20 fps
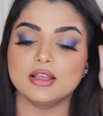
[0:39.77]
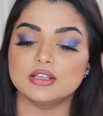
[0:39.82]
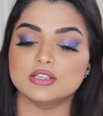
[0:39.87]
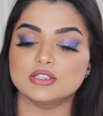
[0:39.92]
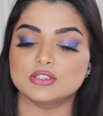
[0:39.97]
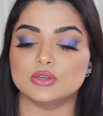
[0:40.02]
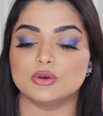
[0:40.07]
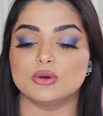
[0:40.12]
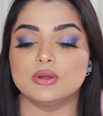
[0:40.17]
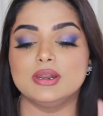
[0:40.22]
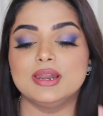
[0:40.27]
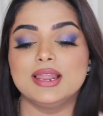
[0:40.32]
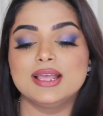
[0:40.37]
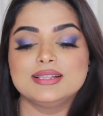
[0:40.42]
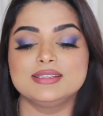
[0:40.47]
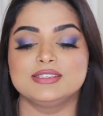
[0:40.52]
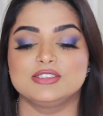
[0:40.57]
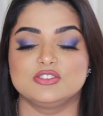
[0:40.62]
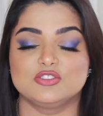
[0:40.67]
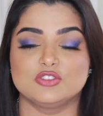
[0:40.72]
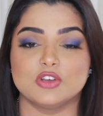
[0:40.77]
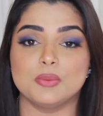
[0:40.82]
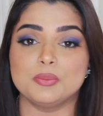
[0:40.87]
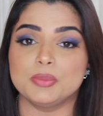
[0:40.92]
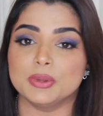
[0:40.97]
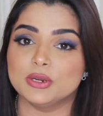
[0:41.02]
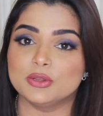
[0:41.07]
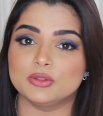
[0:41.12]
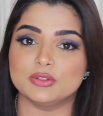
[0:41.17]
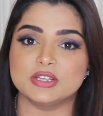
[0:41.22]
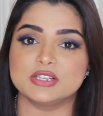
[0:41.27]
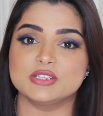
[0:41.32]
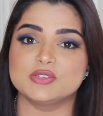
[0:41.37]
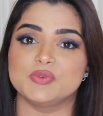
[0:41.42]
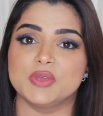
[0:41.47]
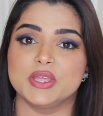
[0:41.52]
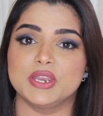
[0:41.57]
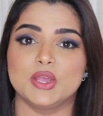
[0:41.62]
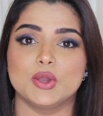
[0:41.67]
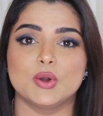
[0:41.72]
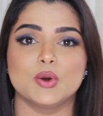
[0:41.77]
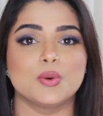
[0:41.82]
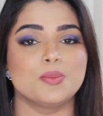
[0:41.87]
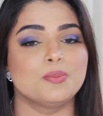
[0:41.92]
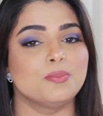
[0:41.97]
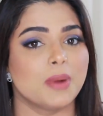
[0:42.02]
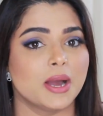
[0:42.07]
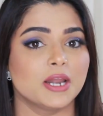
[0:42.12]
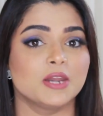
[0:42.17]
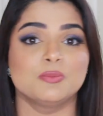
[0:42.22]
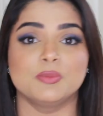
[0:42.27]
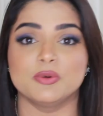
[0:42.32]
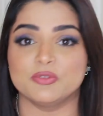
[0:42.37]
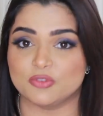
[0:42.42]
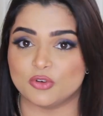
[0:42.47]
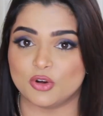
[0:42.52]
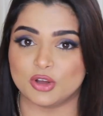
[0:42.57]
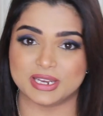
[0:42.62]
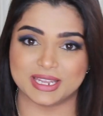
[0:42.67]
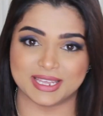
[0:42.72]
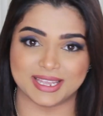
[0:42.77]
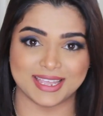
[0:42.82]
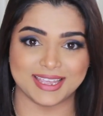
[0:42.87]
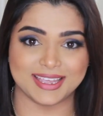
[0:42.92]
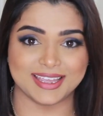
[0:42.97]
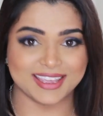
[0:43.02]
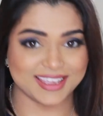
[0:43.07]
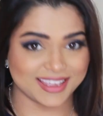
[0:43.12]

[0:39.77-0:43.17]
So let's jump into this video, but before digging